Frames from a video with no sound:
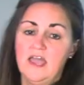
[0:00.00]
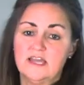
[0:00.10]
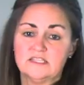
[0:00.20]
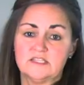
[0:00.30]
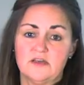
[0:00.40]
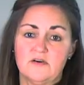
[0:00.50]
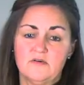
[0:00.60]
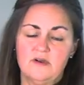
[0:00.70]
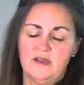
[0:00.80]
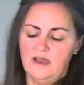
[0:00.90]
And
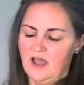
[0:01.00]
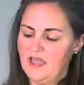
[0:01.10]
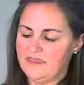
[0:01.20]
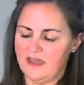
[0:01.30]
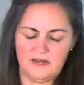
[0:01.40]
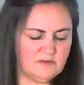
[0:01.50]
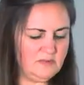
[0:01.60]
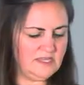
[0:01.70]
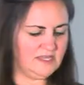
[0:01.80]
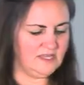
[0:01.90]
so I thought it would
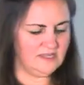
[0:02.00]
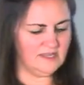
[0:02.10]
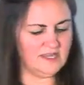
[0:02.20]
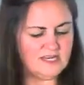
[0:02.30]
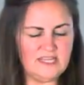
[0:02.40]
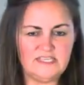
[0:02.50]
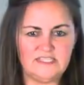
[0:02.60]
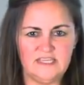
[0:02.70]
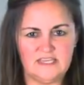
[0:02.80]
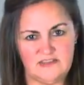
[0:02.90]
be an
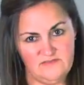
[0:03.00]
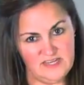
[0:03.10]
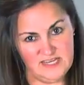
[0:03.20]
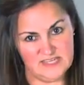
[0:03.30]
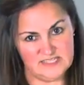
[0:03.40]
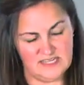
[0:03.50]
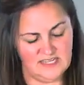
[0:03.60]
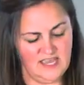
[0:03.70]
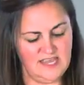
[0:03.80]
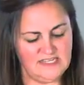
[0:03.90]
easy, convenient
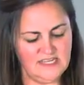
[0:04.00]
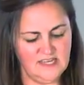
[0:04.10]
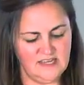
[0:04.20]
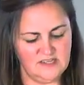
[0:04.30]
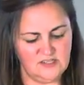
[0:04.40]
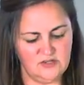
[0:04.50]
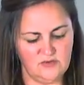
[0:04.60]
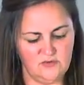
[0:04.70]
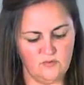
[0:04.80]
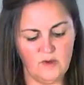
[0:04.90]
idea
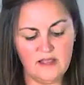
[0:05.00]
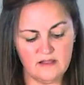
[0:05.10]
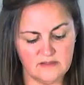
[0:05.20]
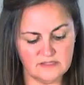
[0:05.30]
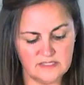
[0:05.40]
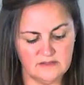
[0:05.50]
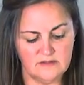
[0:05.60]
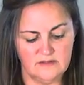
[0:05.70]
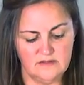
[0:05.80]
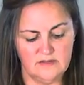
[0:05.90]
to weld
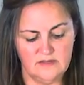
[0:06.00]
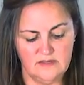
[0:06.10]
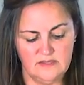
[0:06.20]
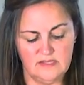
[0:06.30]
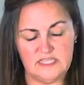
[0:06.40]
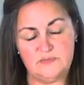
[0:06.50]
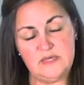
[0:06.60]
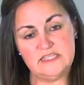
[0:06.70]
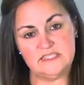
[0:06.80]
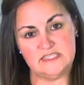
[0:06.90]
these
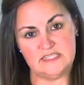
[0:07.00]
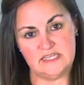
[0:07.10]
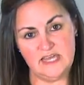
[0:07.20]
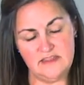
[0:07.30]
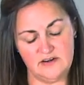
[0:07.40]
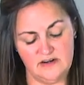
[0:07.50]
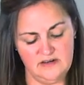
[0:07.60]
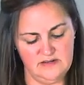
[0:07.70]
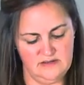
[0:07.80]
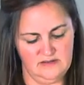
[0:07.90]
pieces together,